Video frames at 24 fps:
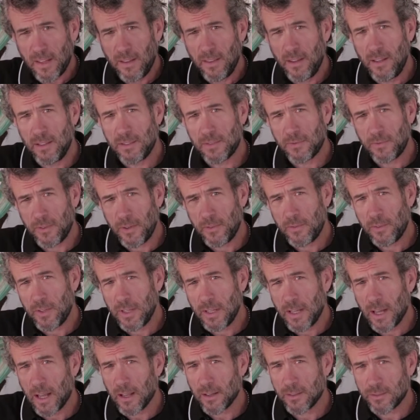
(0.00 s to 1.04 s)
These
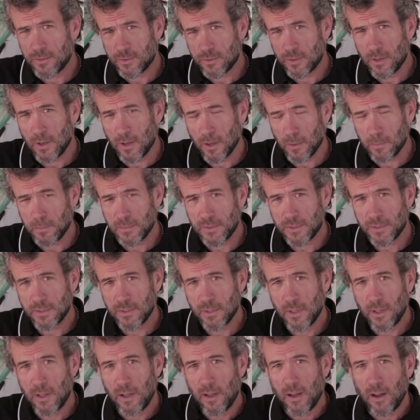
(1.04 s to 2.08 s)
50-gallon
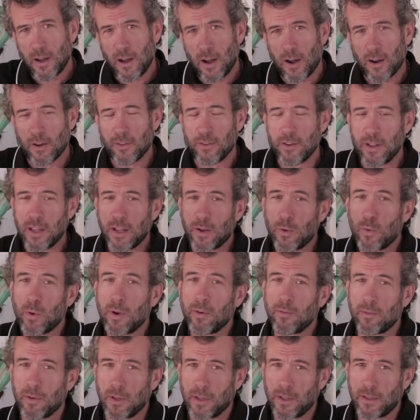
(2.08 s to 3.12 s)
drums are the
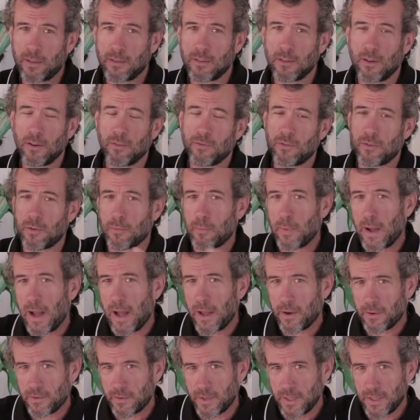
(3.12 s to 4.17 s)
equivalent of your
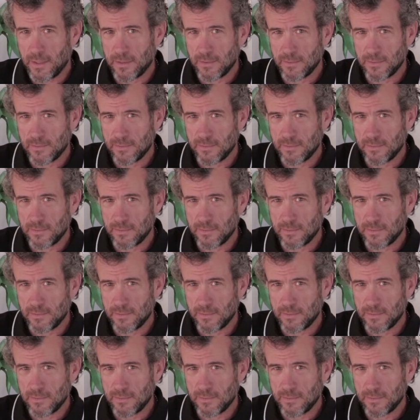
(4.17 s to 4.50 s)
battery.